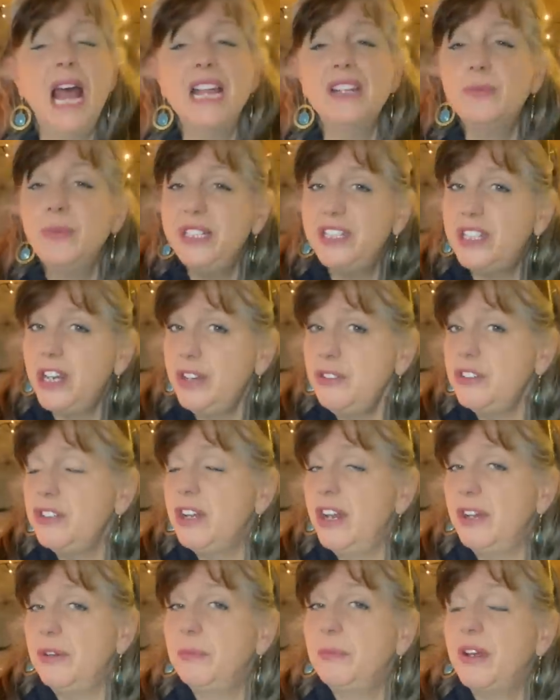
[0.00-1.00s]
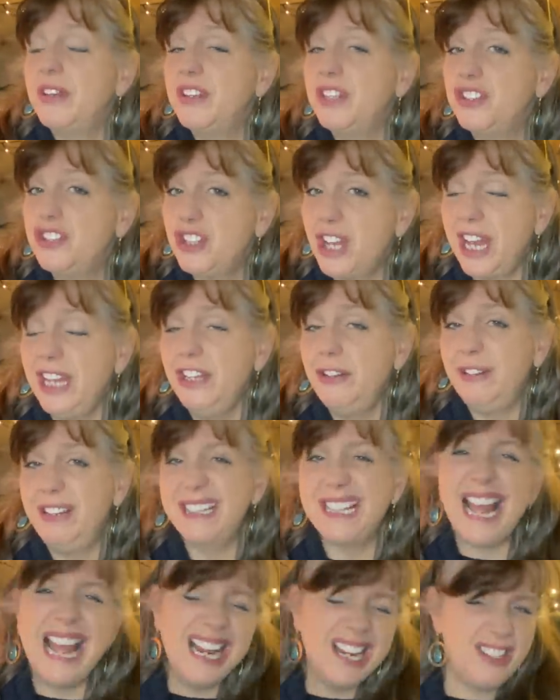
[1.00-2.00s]
and we don't know whether January
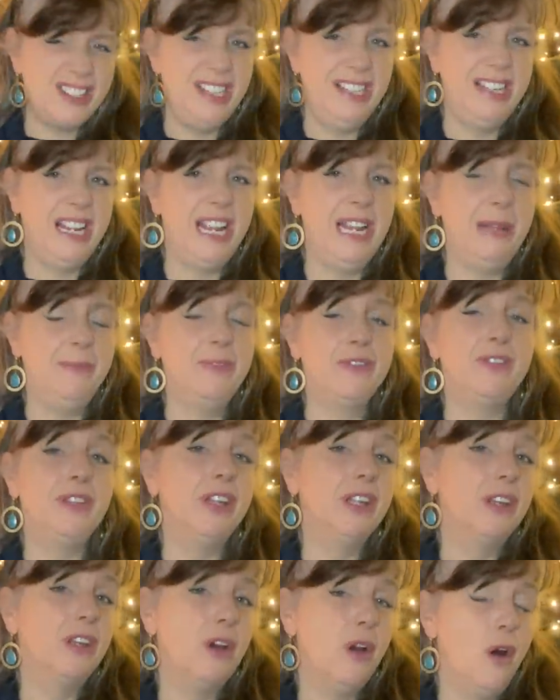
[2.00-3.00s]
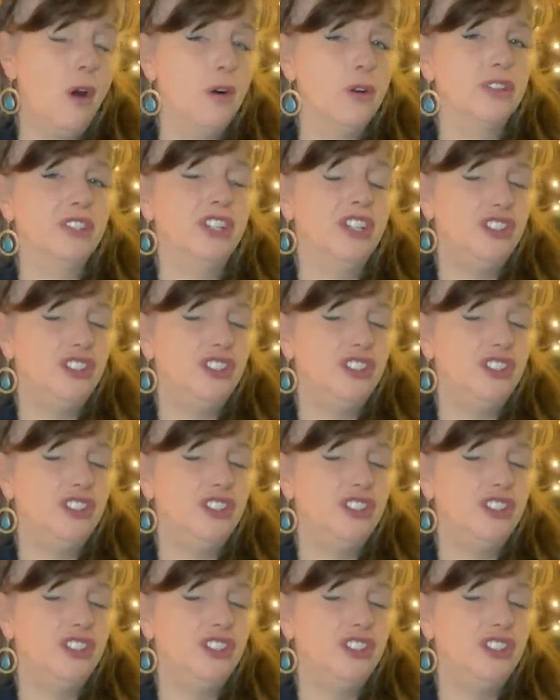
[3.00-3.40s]
is actually named for the god